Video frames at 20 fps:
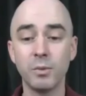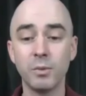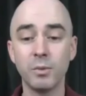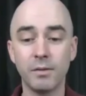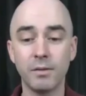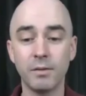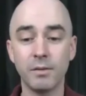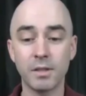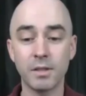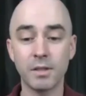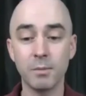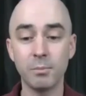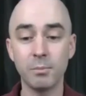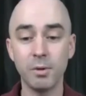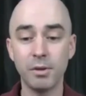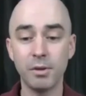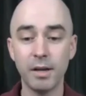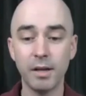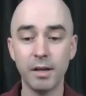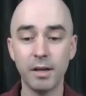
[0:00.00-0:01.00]
We have the
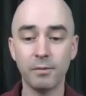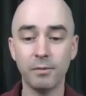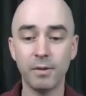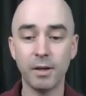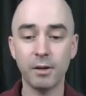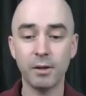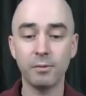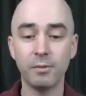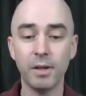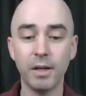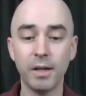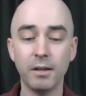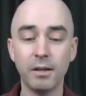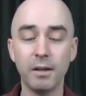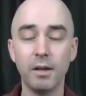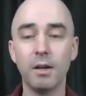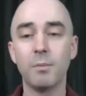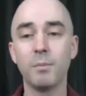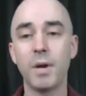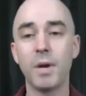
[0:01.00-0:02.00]
sympathetic, fight or
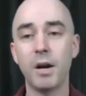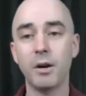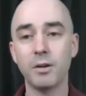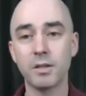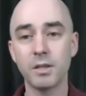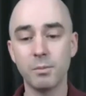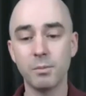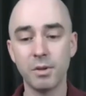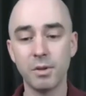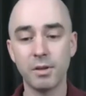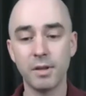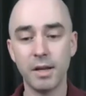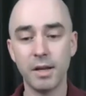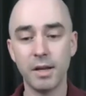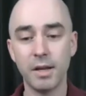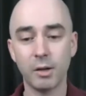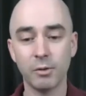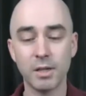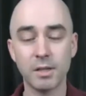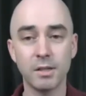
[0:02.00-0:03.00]
flight,
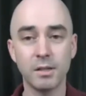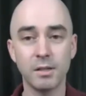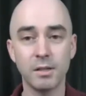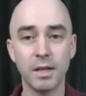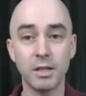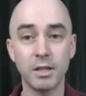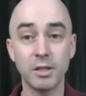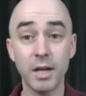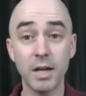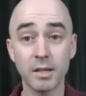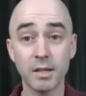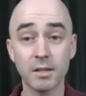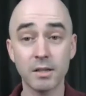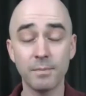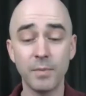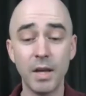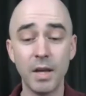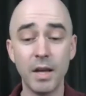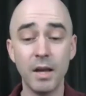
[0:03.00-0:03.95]
parasympathetic, rest and digest.